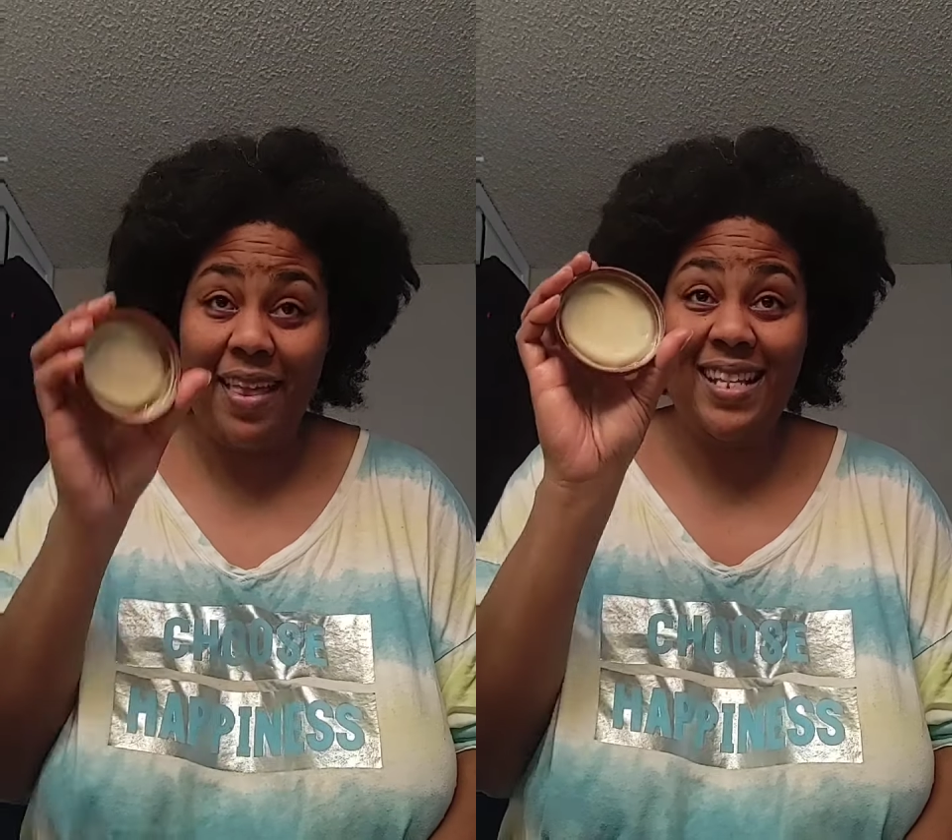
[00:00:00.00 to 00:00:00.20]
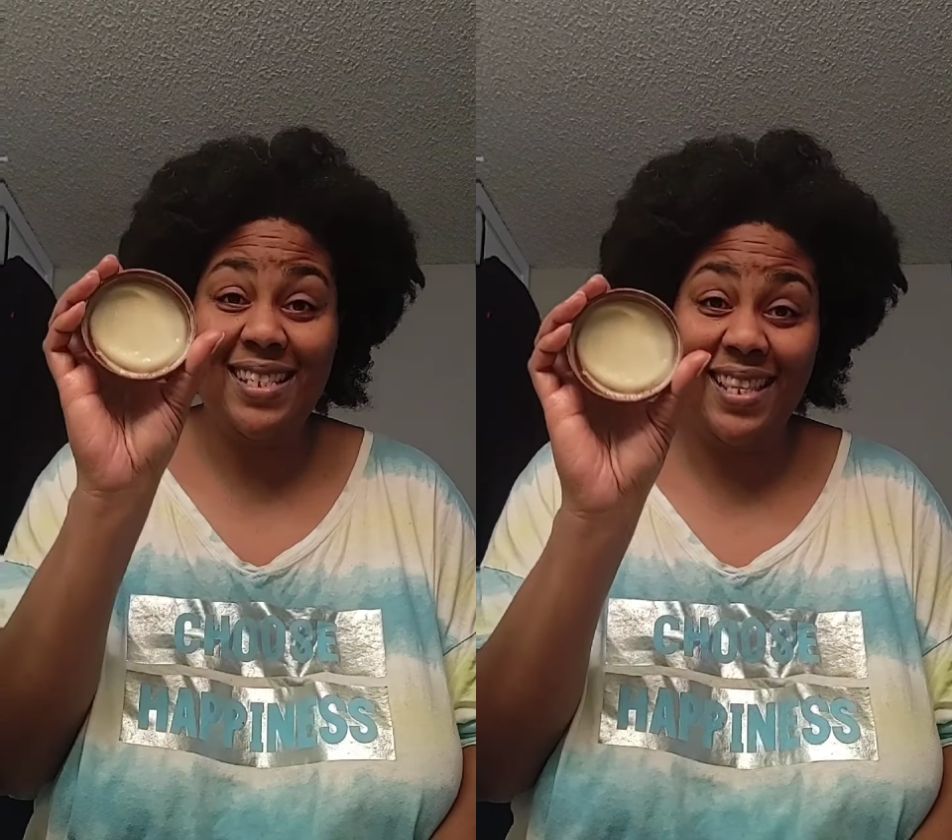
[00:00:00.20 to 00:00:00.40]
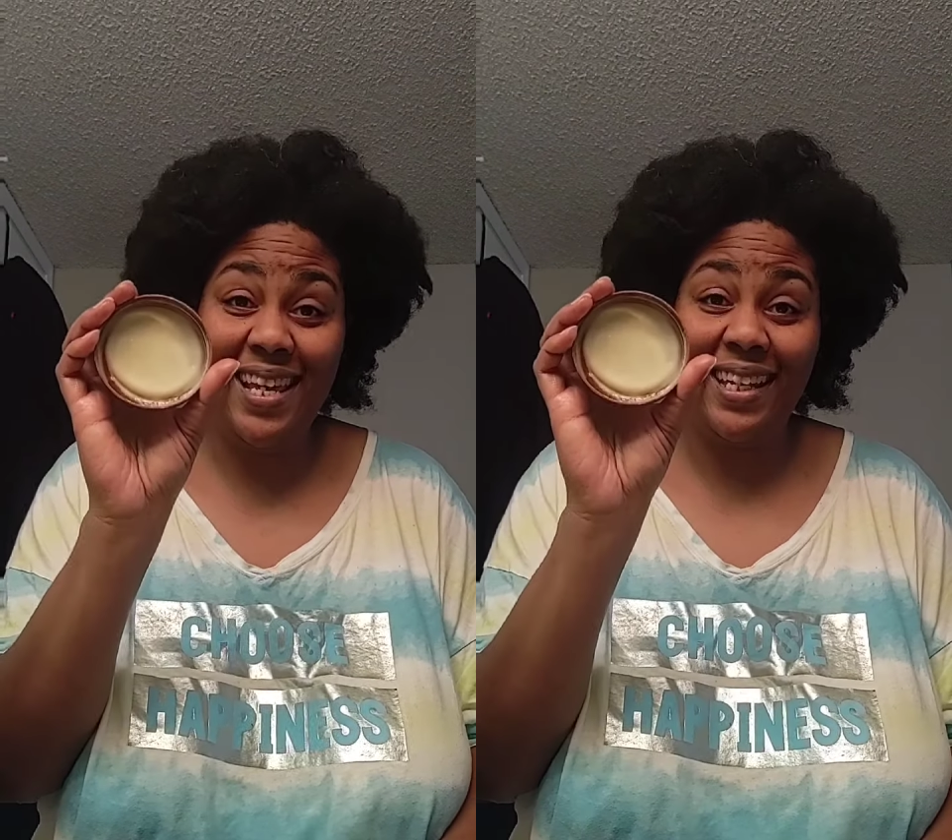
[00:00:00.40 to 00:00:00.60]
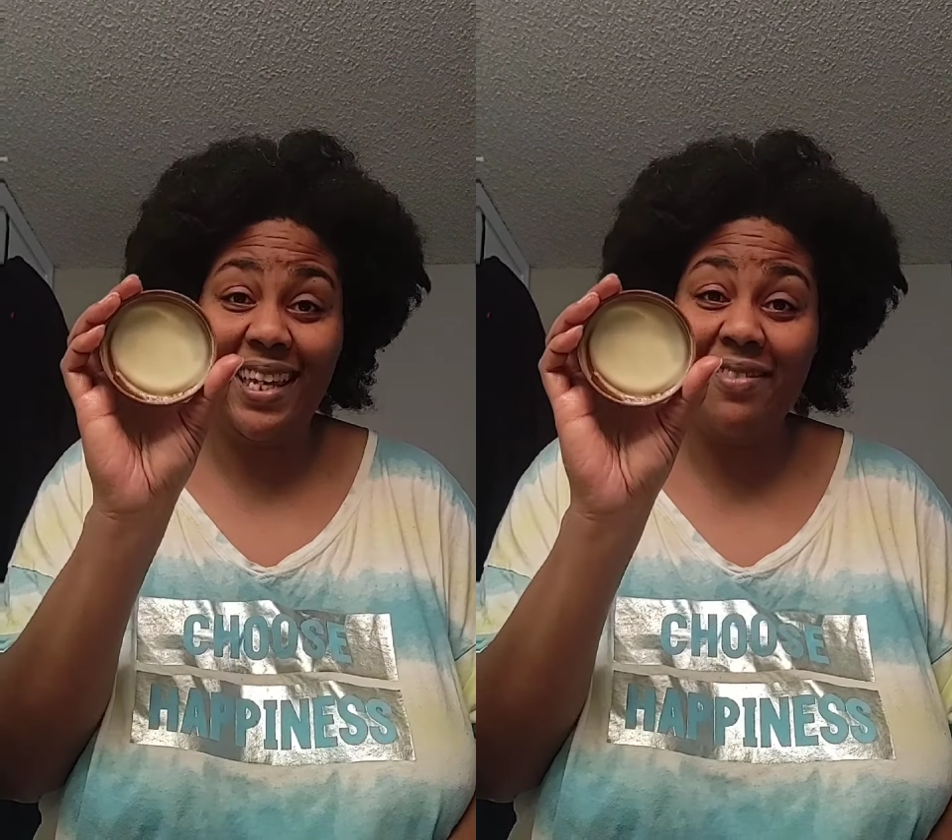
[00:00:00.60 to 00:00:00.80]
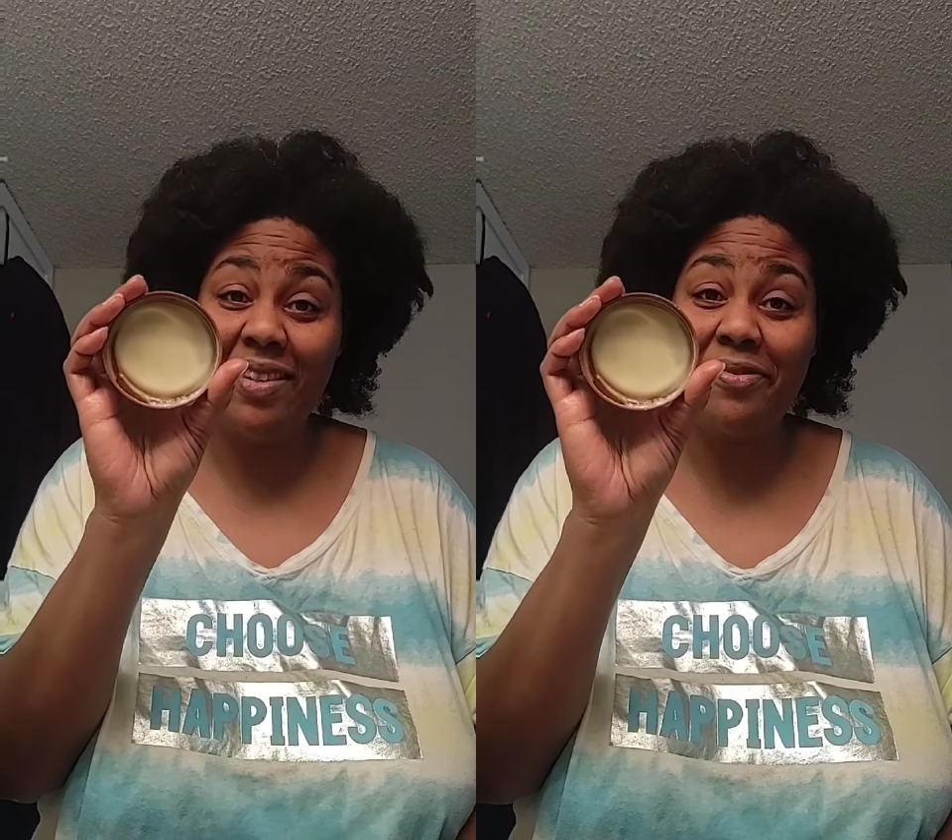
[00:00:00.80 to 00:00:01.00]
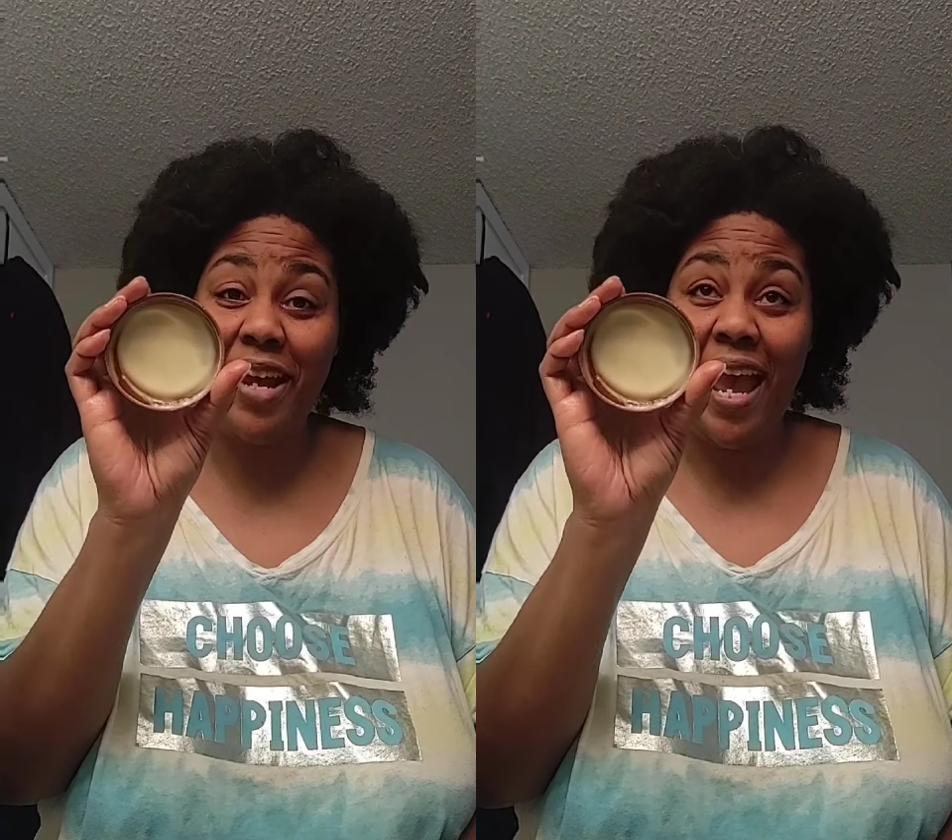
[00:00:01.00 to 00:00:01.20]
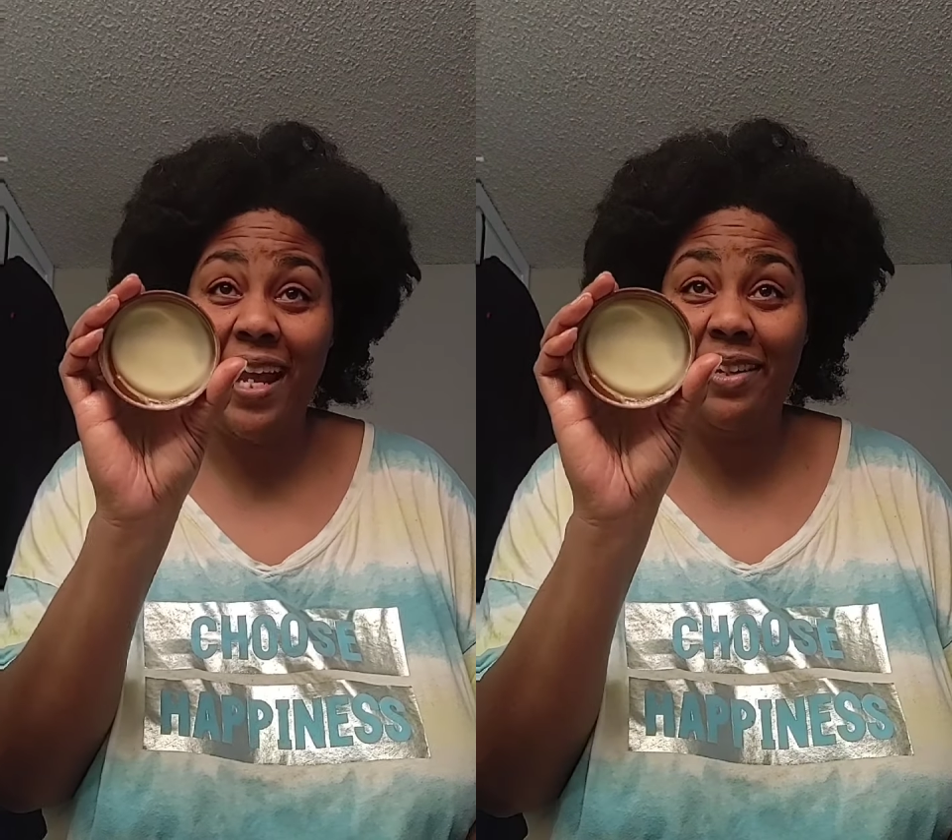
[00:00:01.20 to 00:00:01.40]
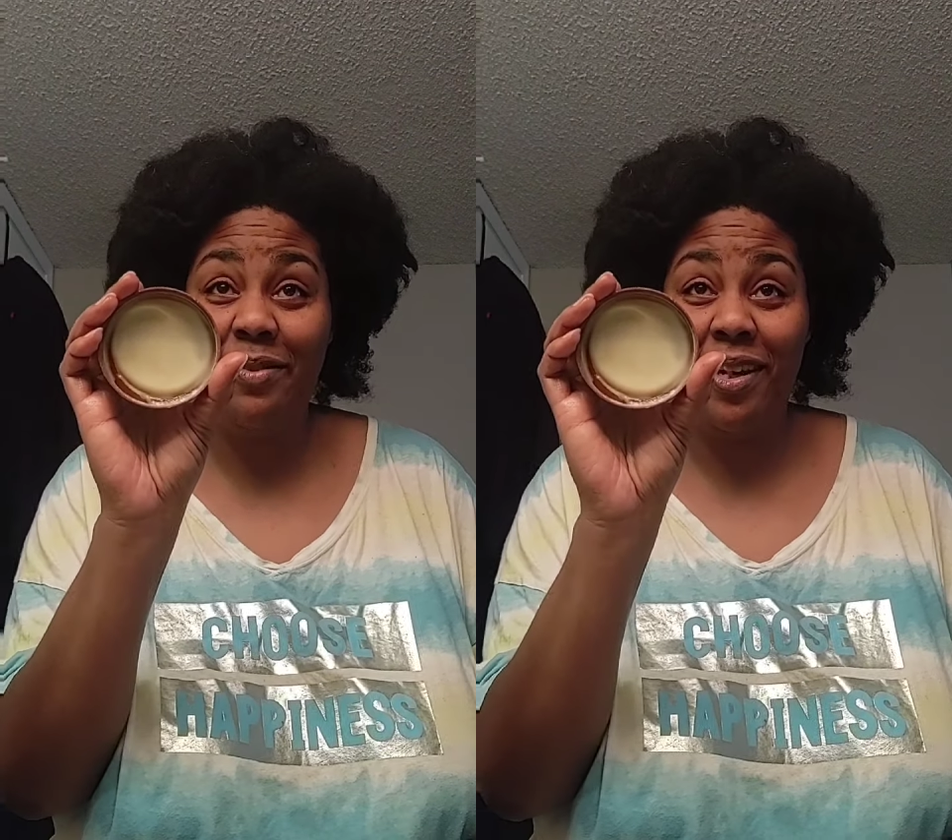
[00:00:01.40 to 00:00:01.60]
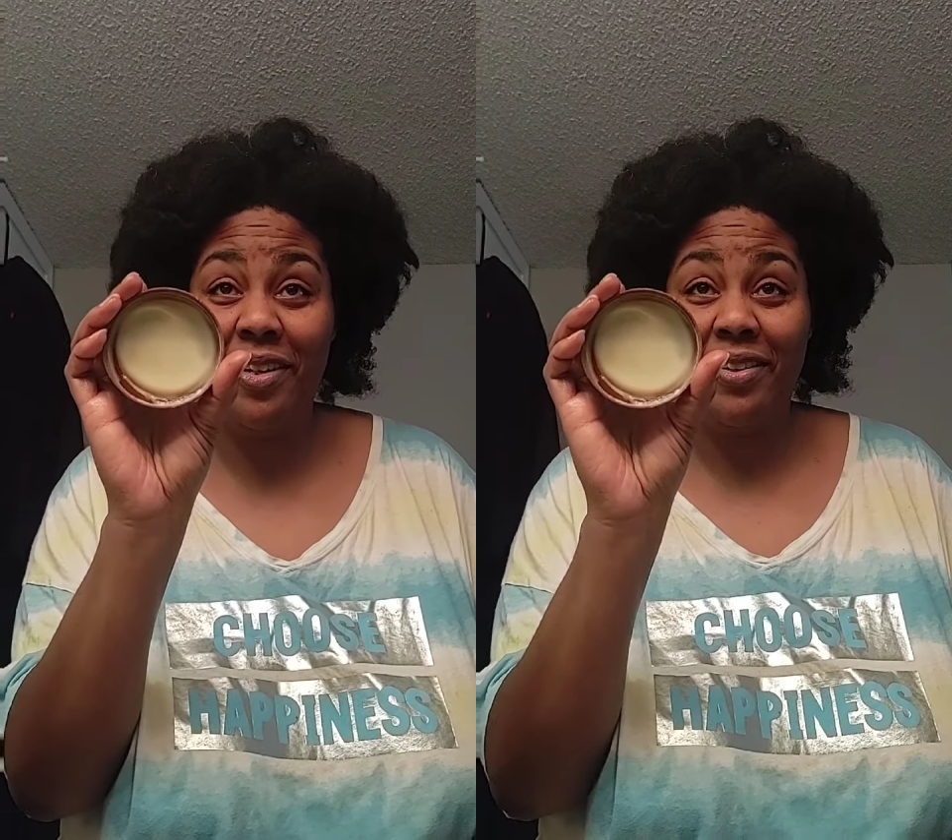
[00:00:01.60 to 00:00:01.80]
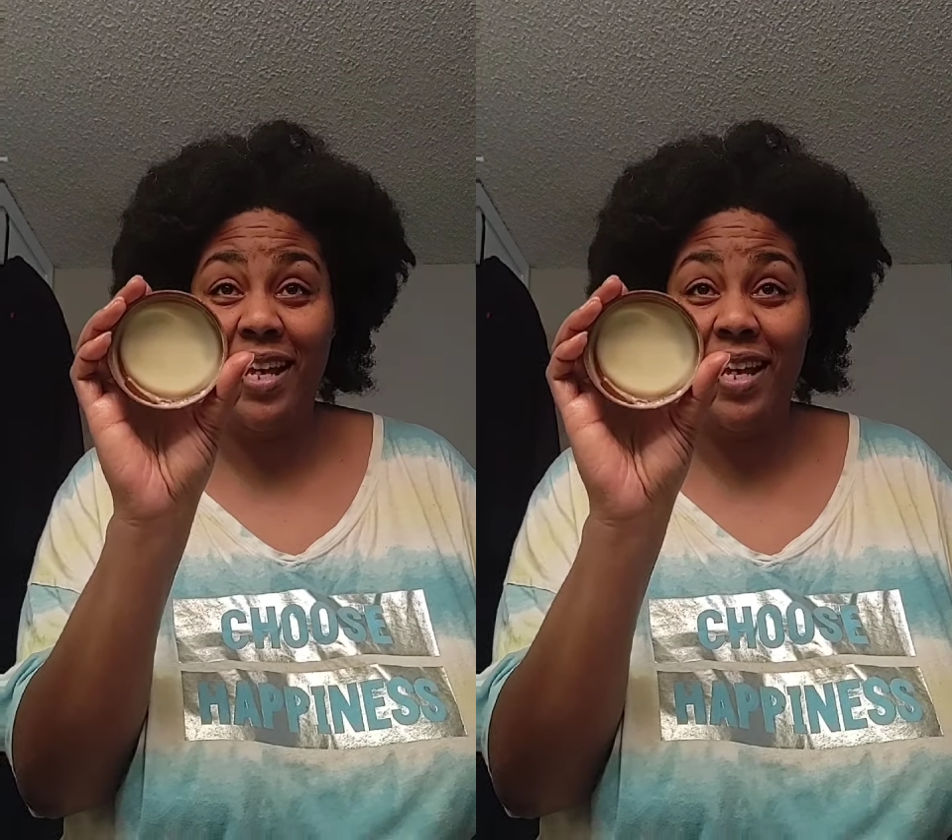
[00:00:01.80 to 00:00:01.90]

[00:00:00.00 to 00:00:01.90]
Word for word: yeah, that's thick. Even if I added water,